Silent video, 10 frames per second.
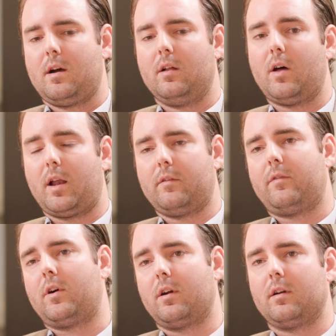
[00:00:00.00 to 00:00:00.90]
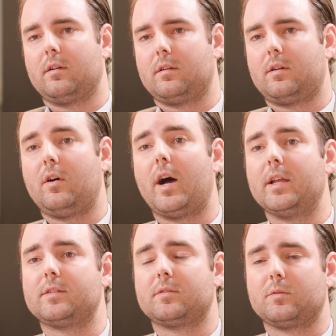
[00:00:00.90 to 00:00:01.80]
a lot of our
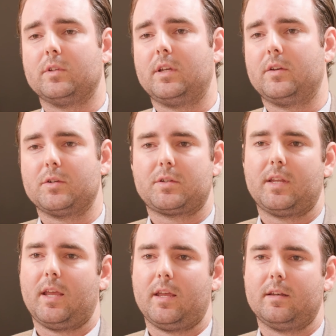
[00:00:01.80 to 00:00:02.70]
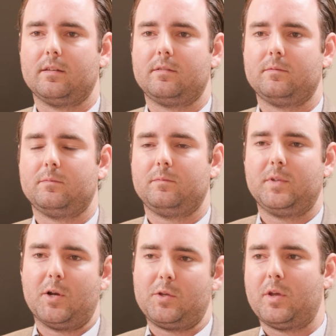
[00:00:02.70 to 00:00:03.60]
clients really understand,
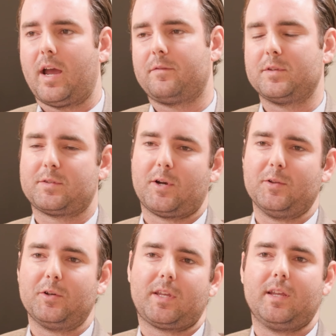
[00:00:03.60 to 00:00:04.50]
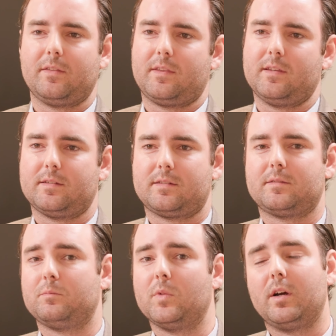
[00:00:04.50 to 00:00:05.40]
you have to start looking at
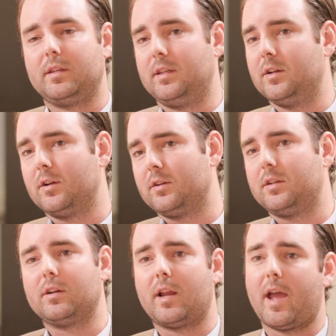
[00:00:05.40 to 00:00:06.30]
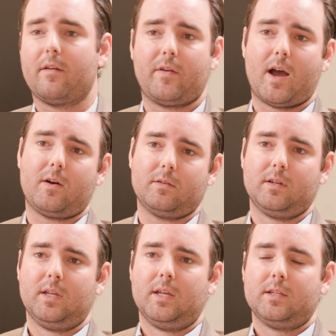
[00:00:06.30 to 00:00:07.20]
this a year and a half out.
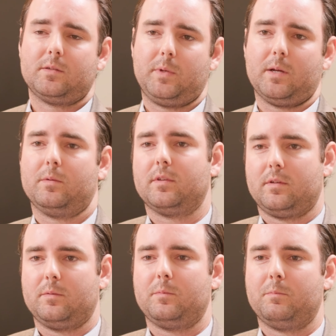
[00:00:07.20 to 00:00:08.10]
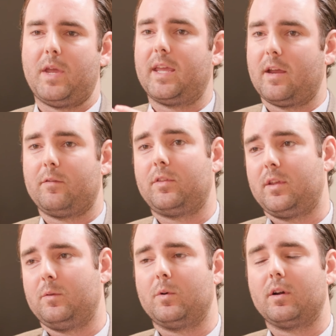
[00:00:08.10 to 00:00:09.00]
to be able to make
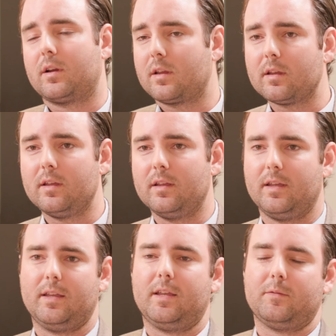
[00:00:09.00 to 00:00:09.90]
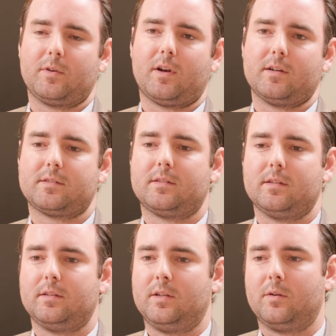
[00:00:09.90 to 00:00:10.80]
everything work in regards to,